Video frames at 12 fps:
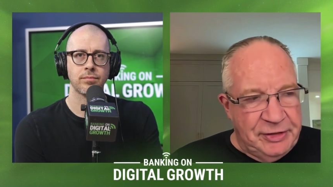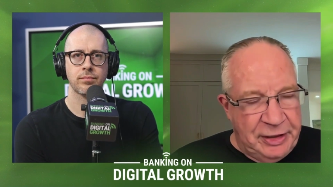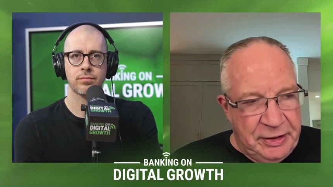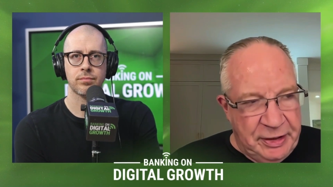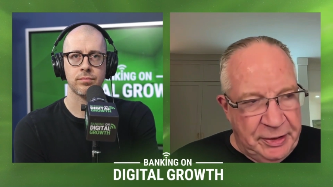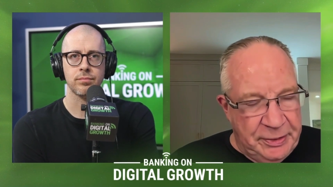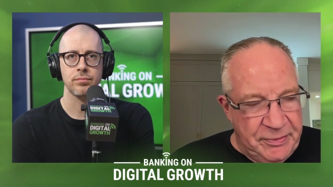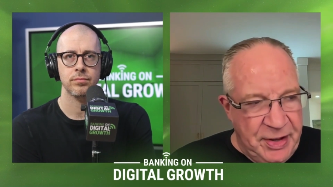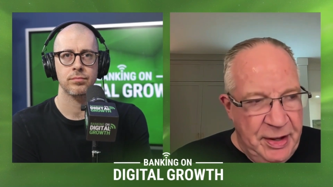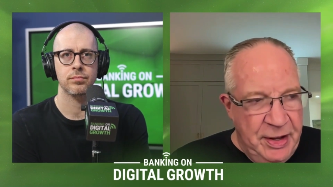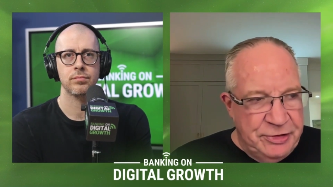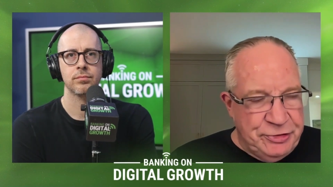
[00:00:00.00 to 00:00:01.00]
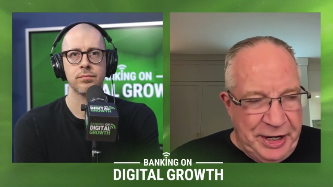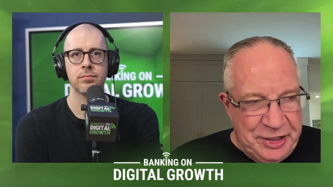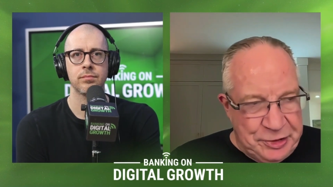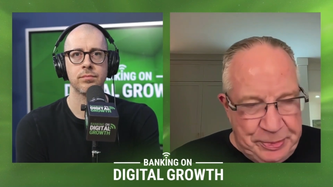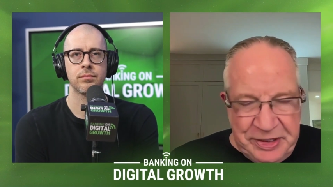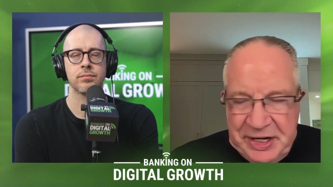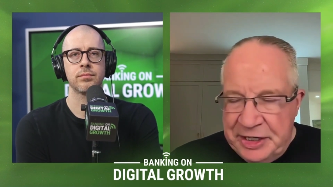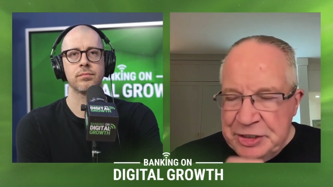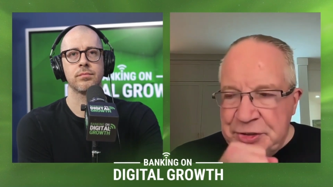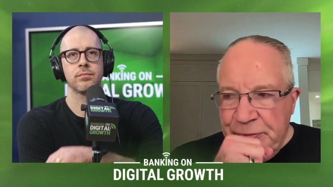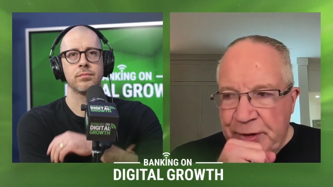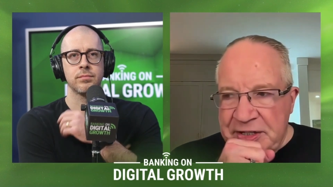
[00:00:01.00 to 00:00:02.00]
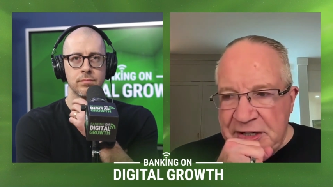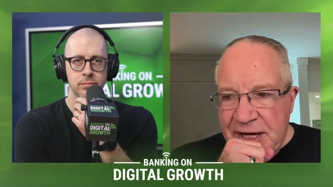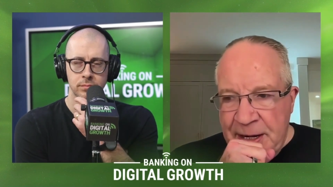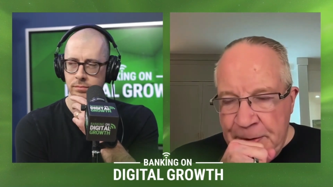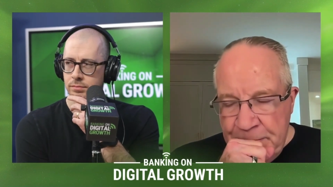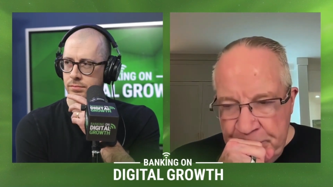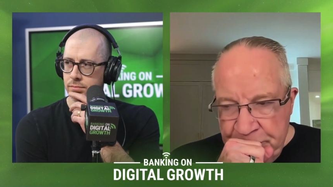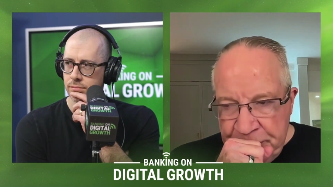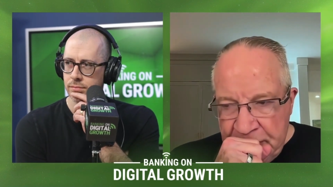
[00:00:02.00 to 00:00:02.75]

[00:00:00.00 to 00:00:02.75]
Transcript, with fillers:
Speaker 1: of uh, transportation went down.